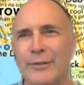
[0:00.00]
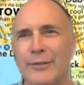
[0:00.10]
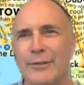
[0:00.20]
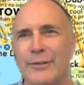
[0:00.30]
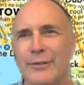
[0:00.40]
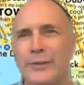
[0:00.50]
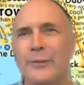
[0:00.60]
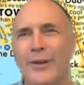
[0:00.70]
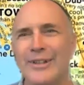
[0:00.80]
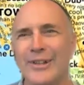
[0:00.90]
run into
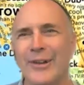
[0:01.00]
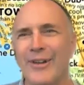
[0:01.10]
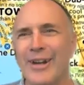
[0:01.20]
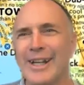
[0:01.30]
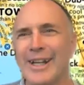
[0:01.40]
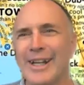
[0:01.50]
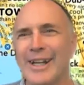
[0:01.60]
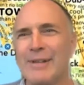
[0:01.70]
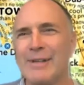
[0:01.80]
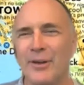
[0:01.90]
Craig in person,
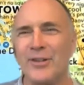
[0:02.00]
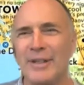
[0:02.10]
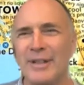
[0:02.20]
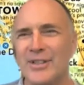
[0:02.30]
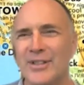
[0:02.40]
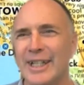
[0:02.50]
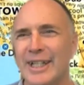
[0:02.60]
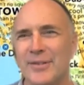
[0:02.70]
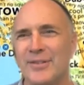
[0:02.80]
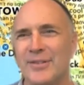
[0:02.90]
make sure you get him
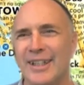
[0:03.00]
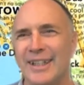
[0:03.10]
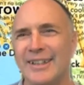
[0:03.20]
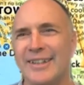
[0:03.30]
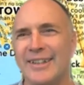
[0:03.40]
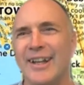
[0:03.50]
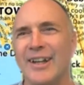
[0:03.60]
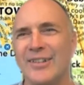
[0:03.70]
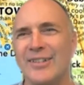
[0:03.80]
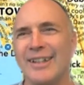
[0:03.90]
some tequila that
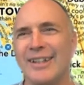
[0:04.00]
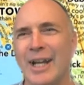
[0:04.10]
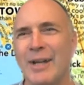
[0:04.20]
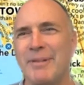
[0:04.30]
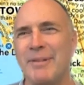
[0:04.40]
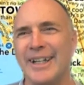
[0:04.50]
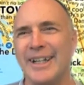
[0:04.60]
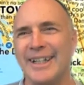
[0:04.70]
goes down like butter.